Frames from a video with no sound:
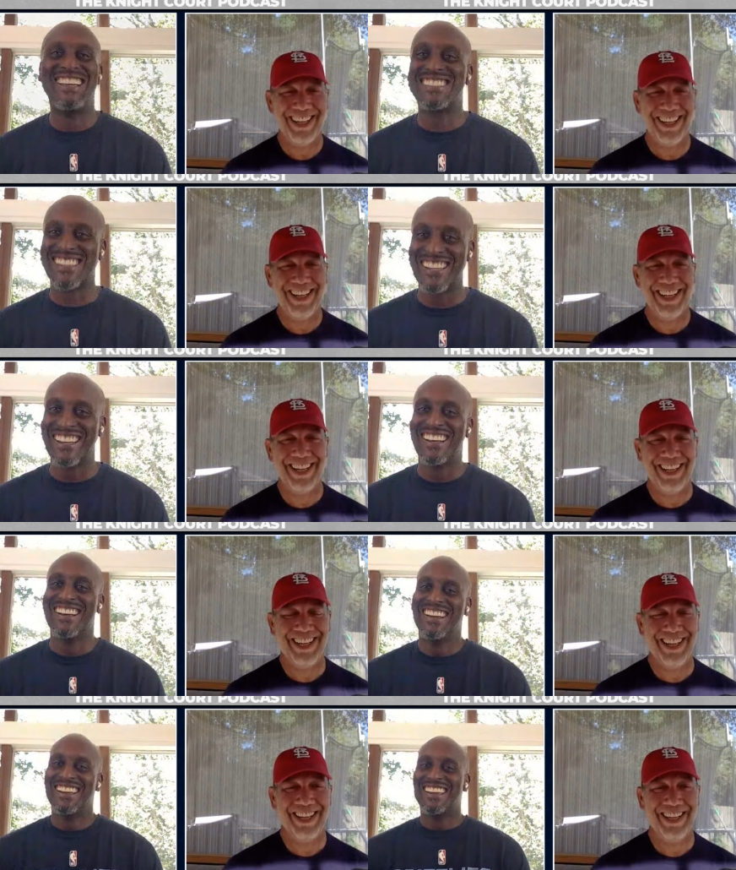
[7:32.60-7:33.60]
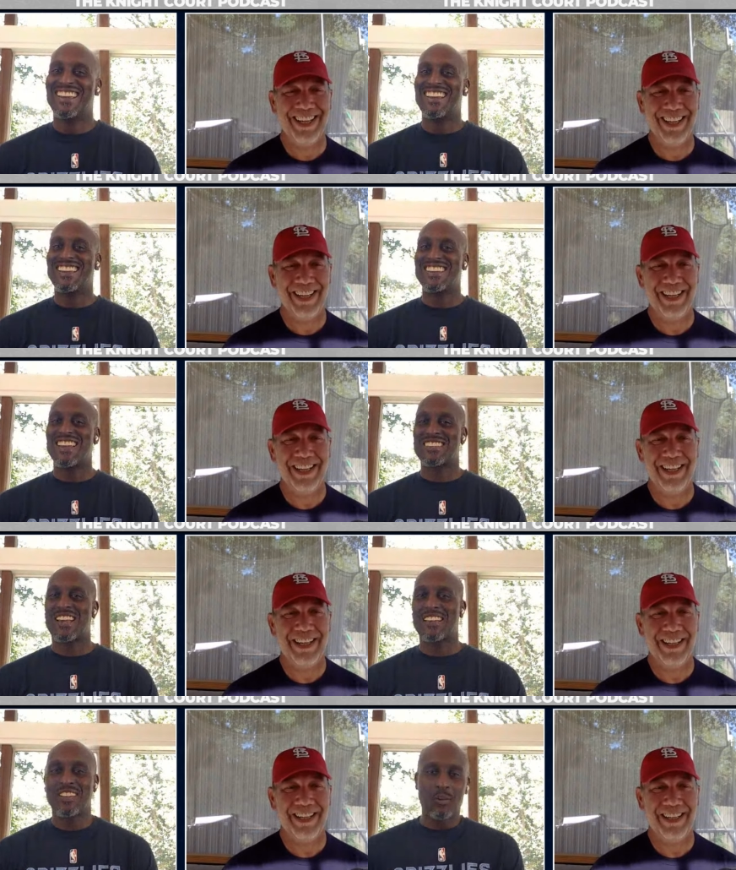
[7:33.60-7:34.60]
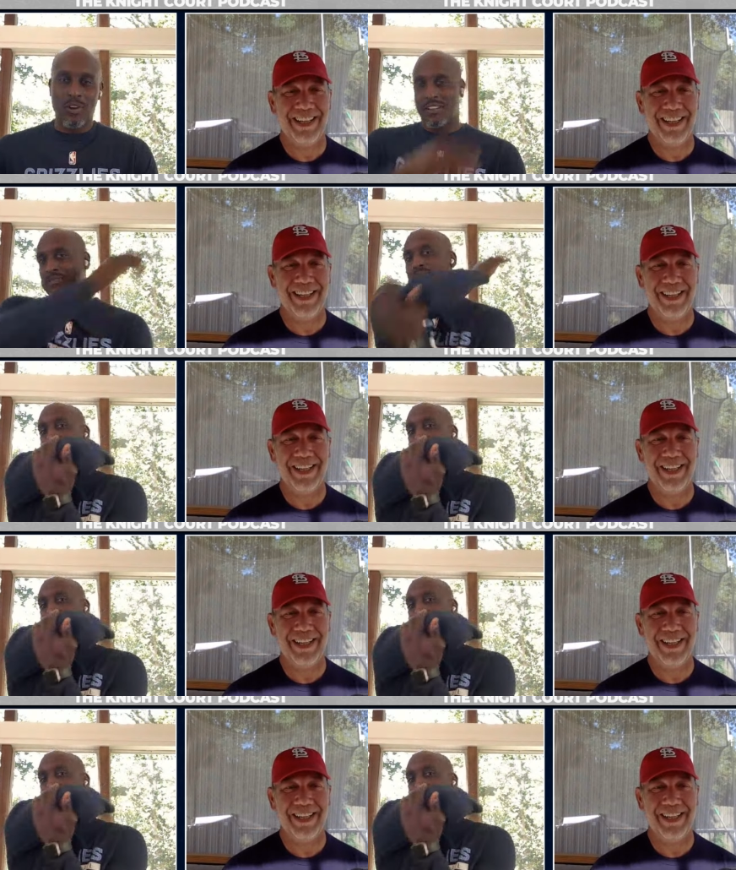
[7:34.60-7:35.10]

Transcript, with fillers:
Speaker 1: is uh, uh, is I uh, know what